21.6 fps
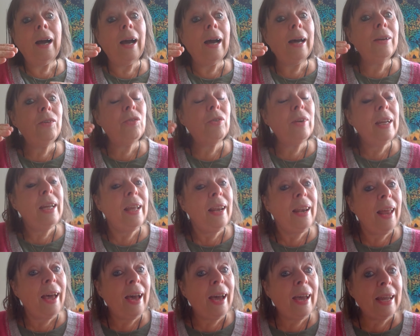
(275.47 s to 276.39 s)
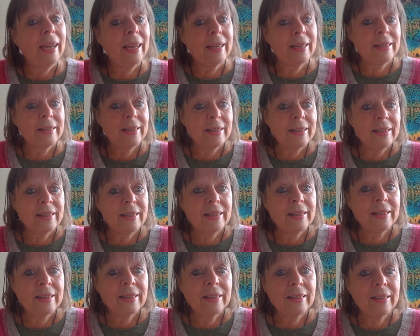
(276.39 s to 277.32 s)
And
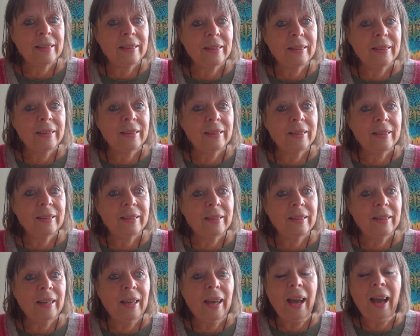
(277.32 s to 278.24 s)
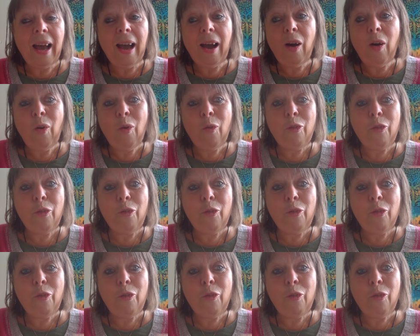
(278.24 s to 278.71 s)
realize how